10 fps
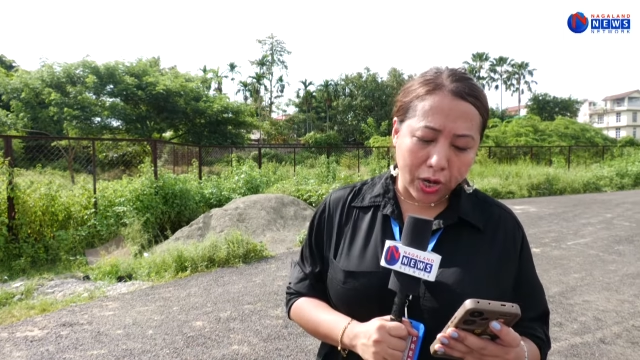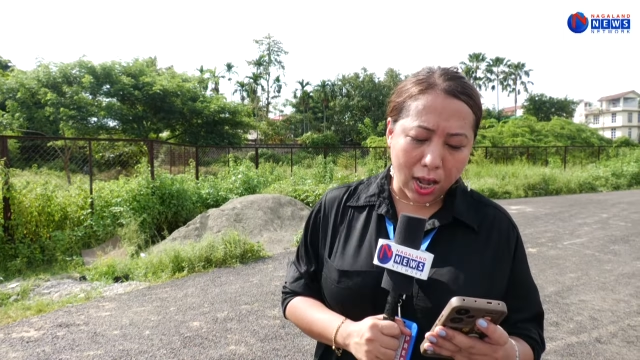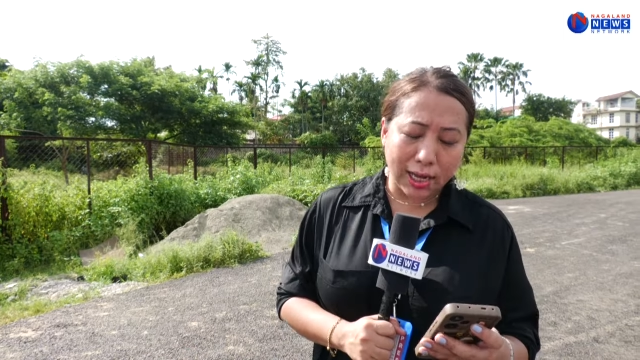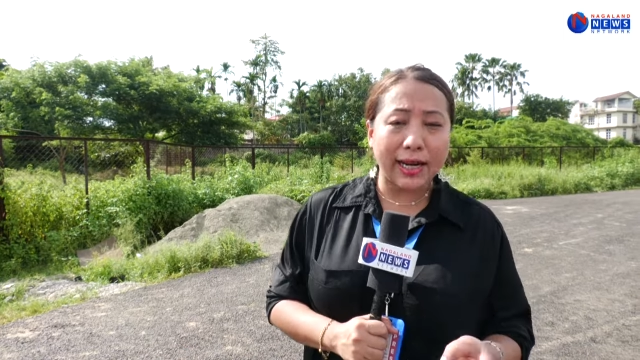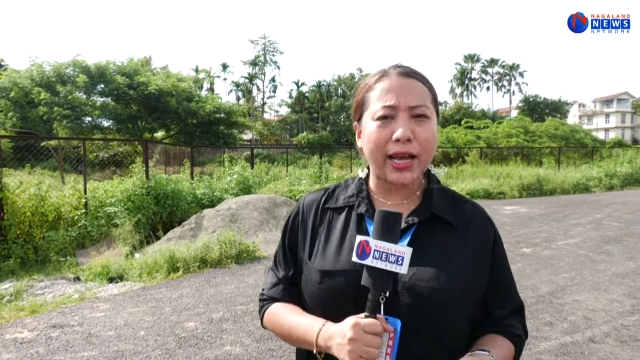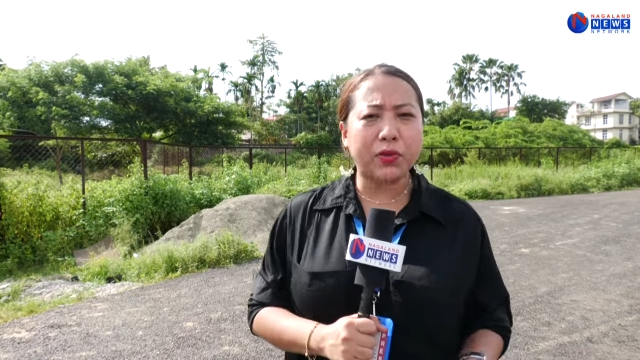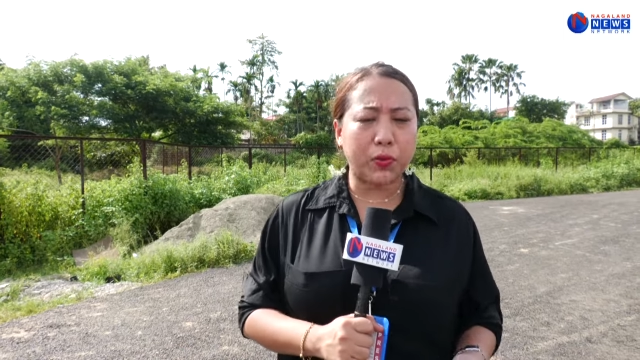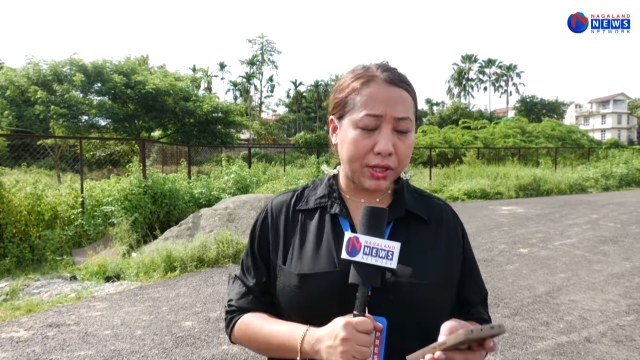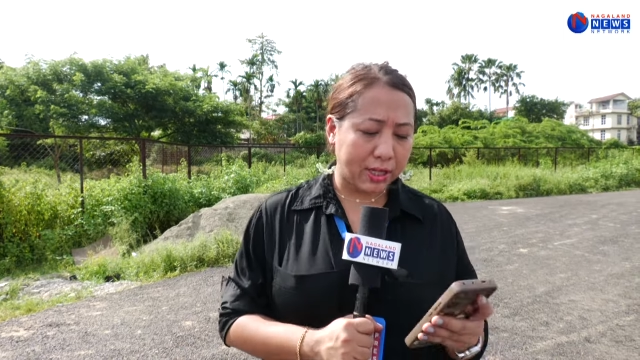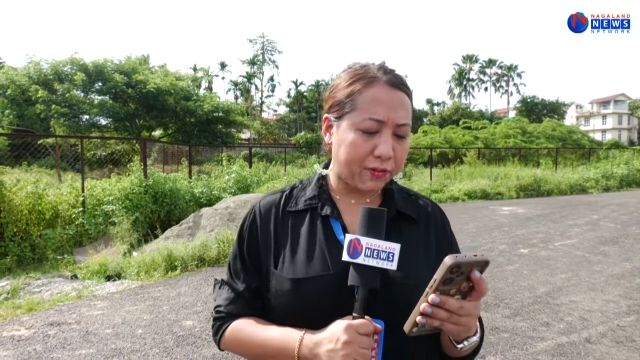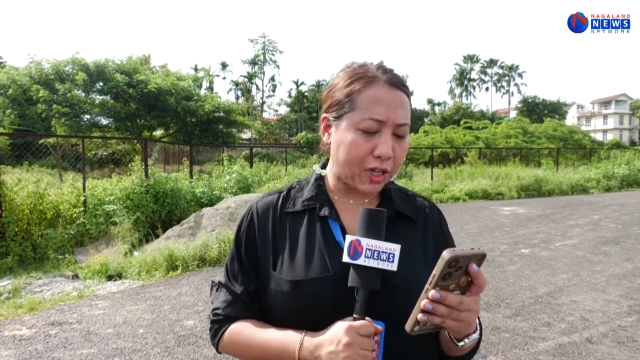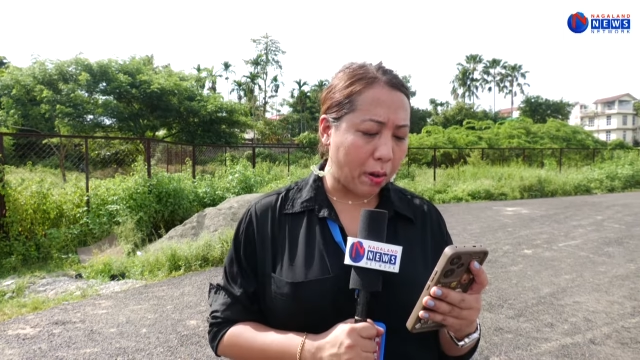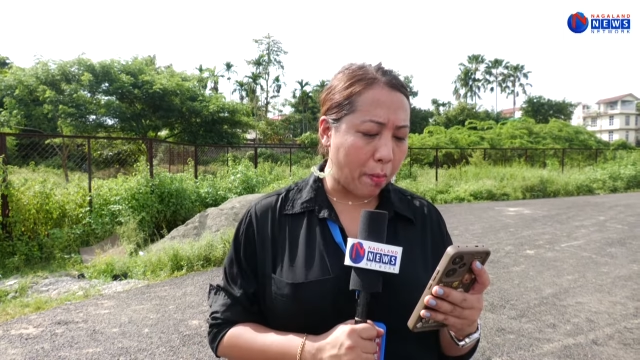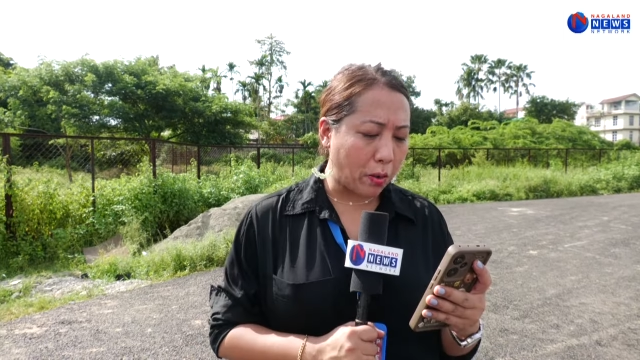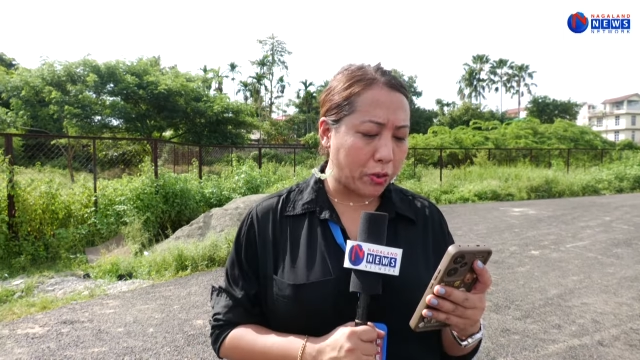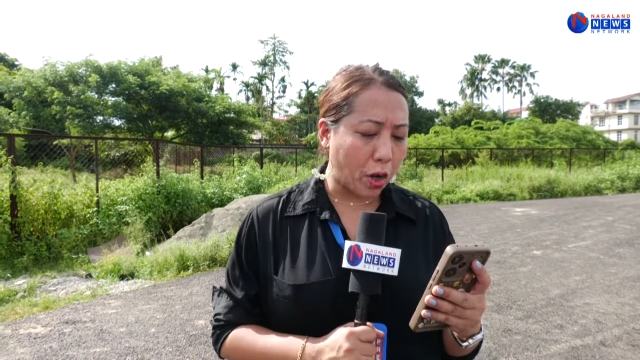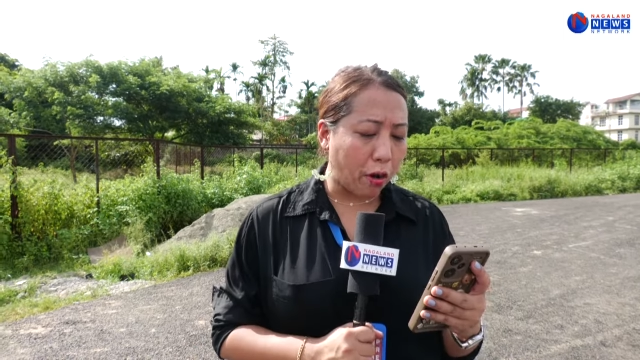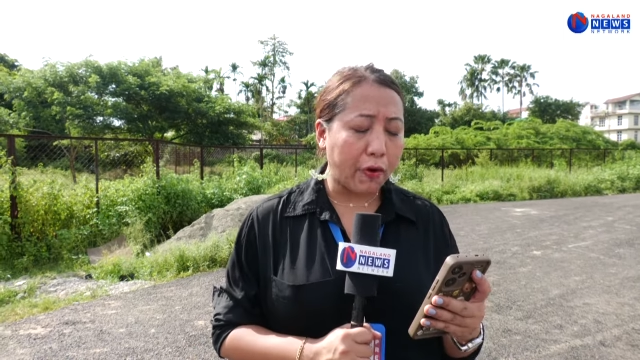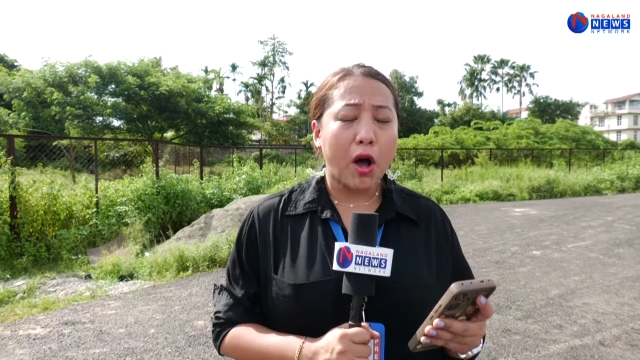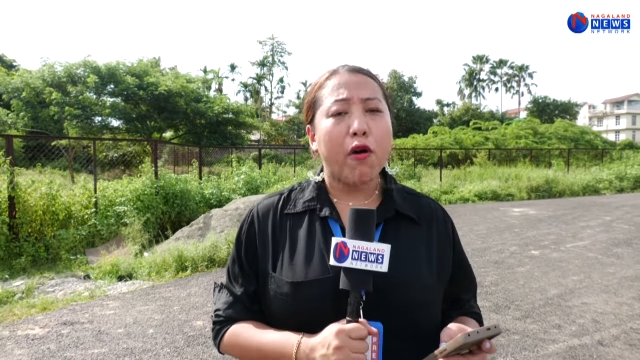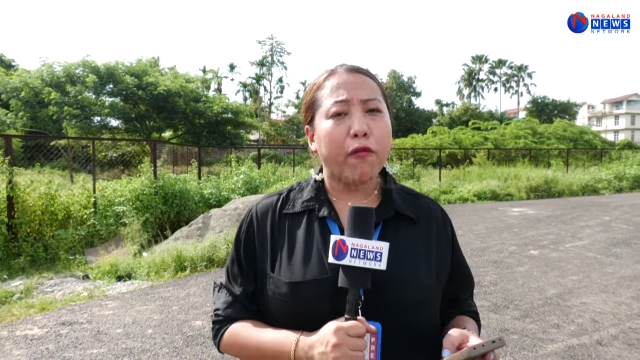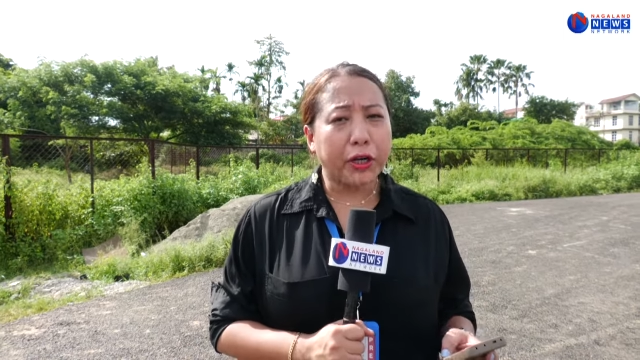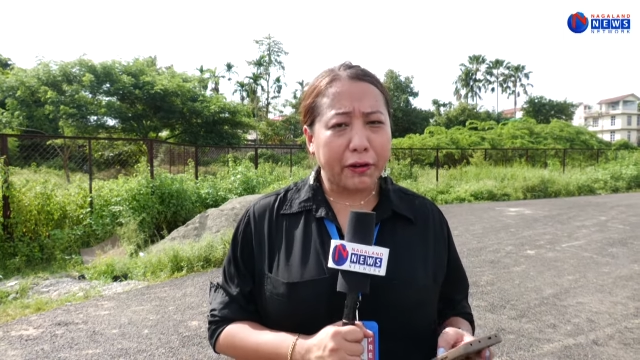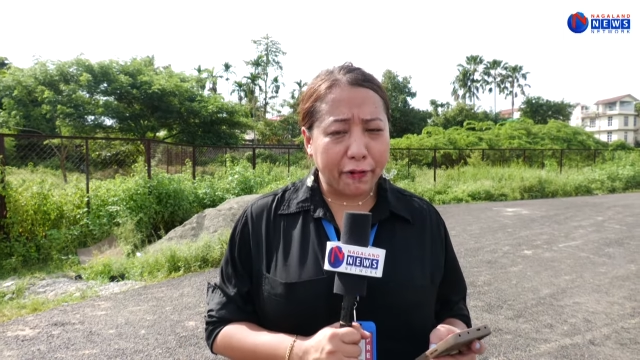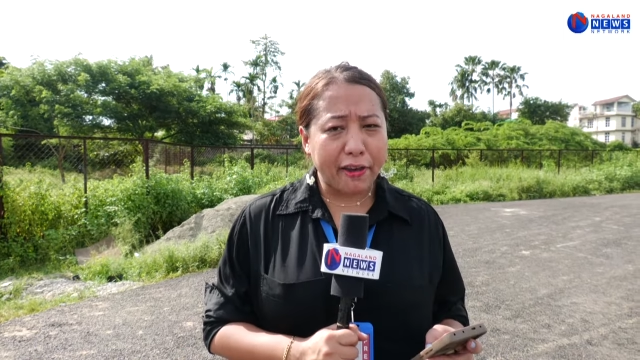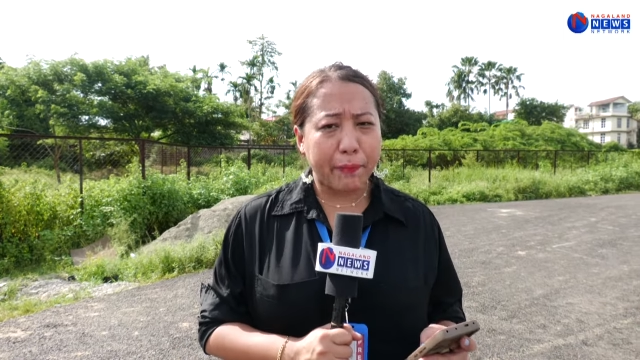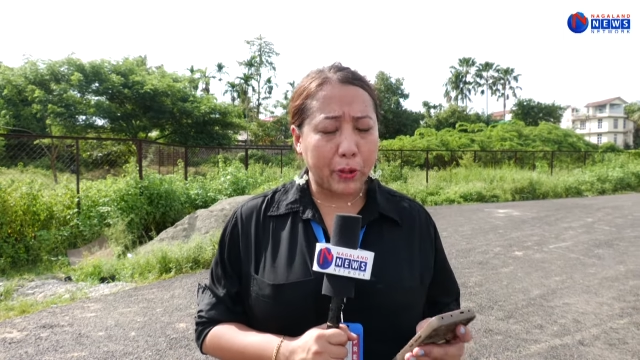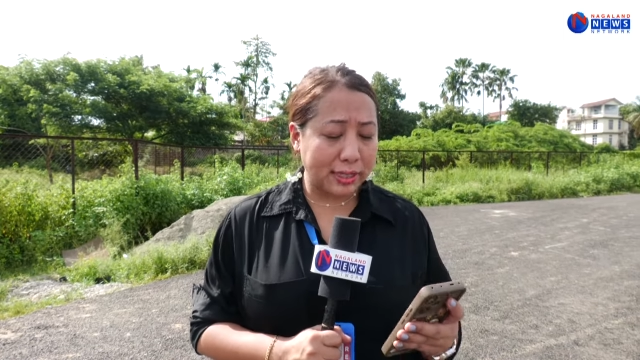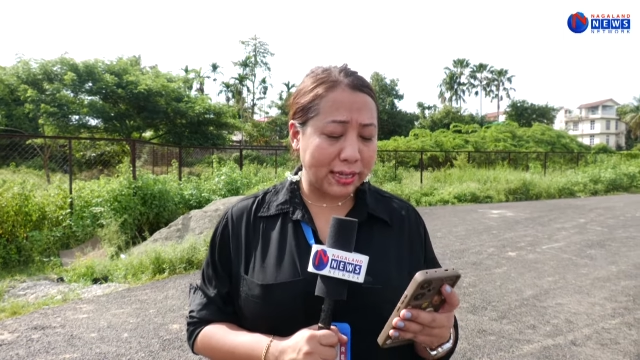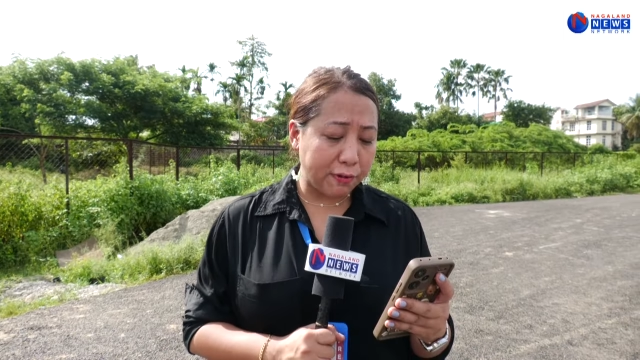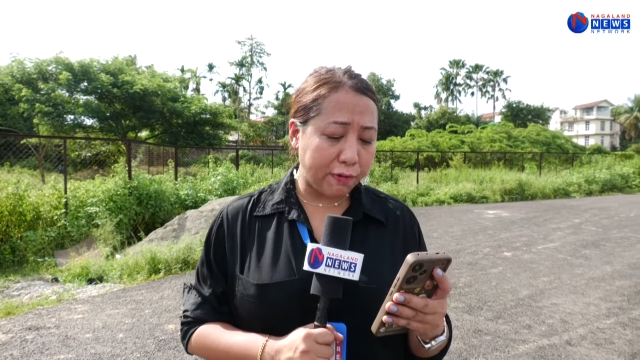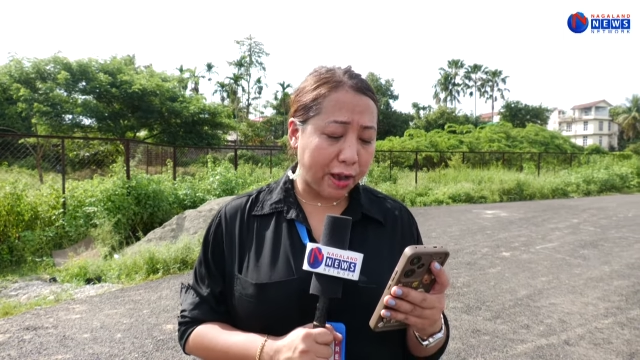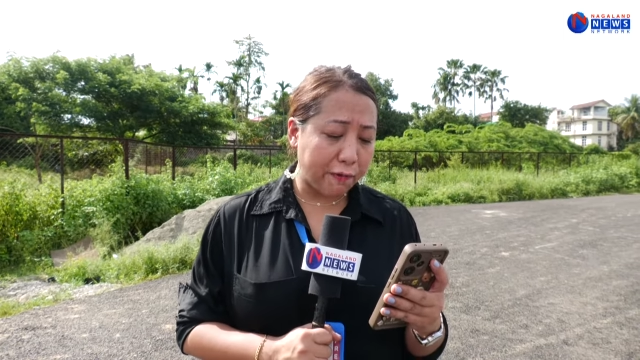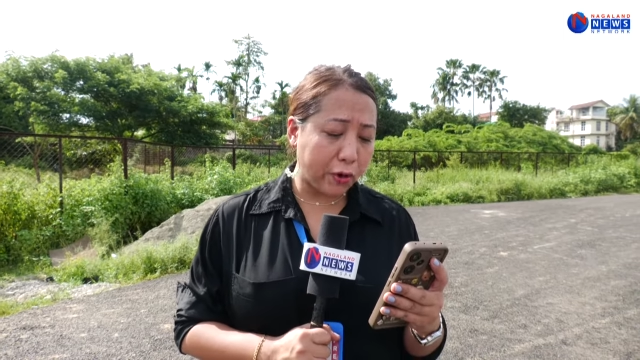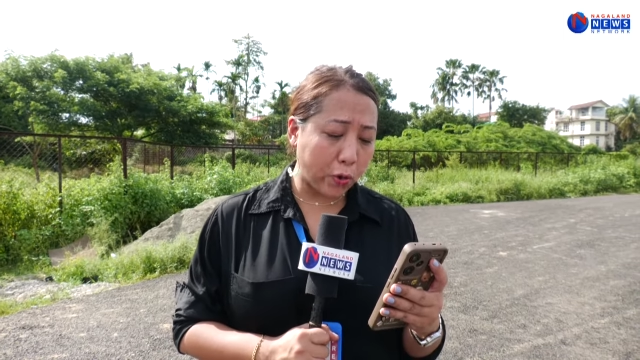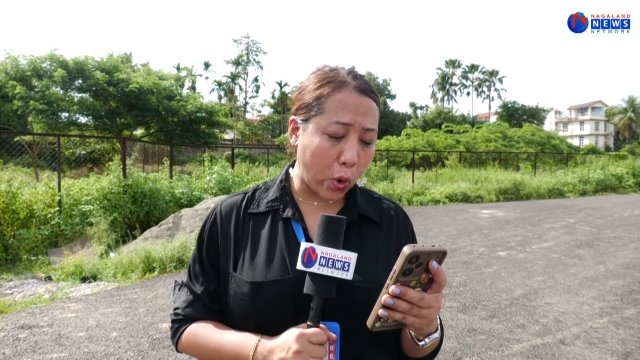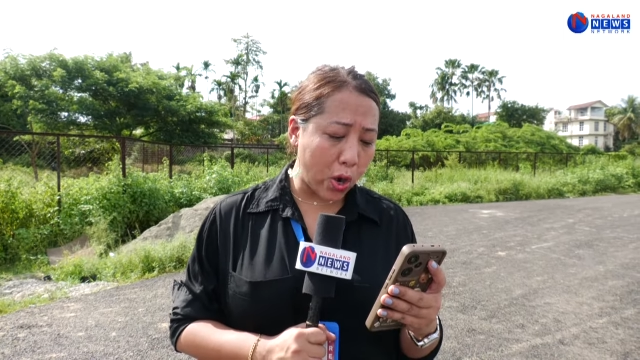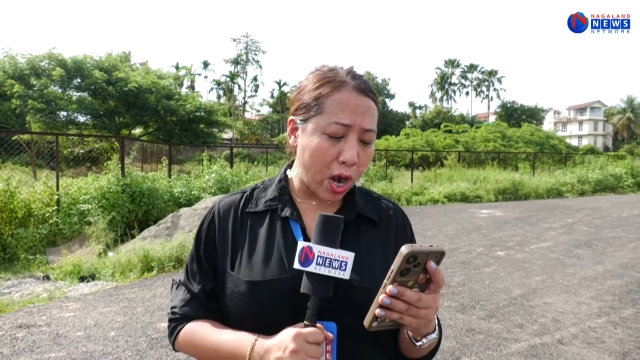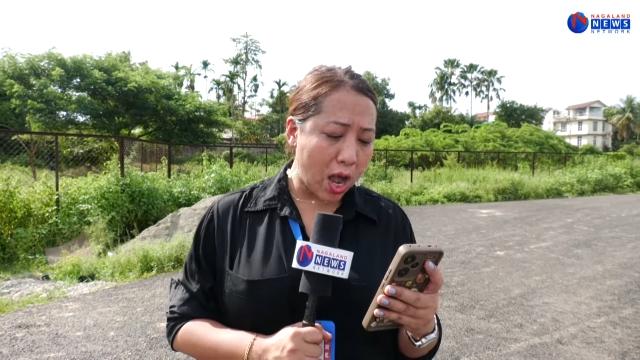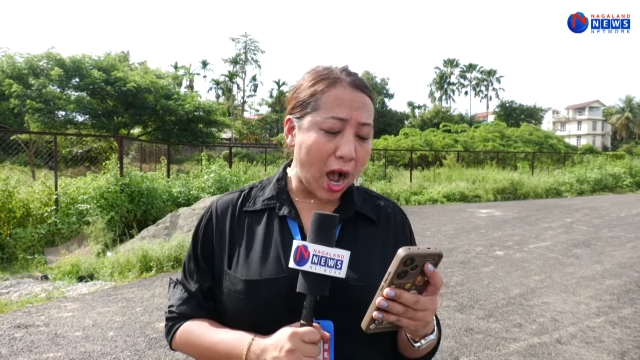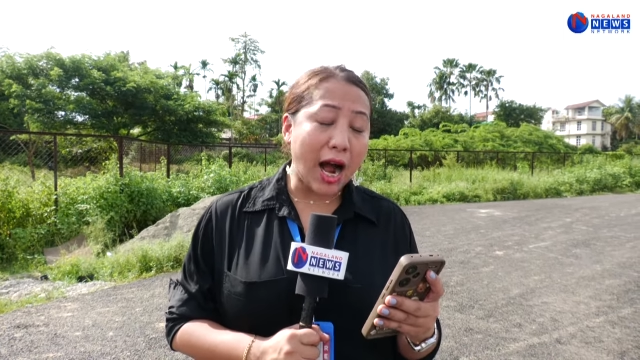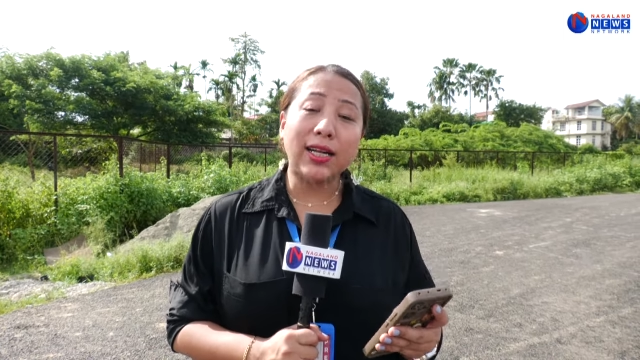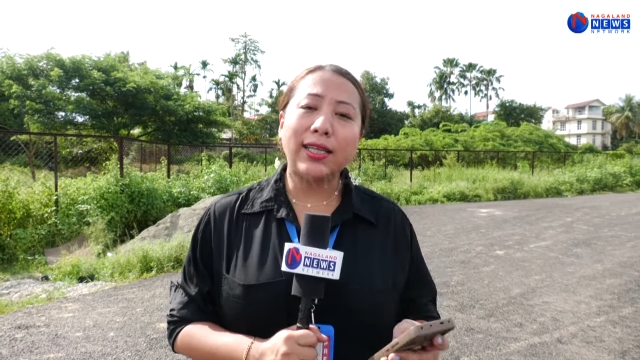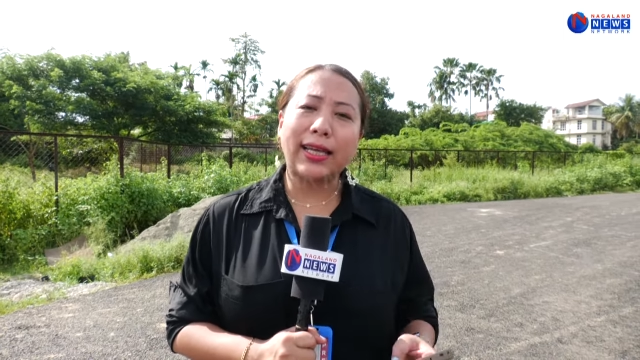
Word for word: Nagaland has received an amount of 45.75 crore under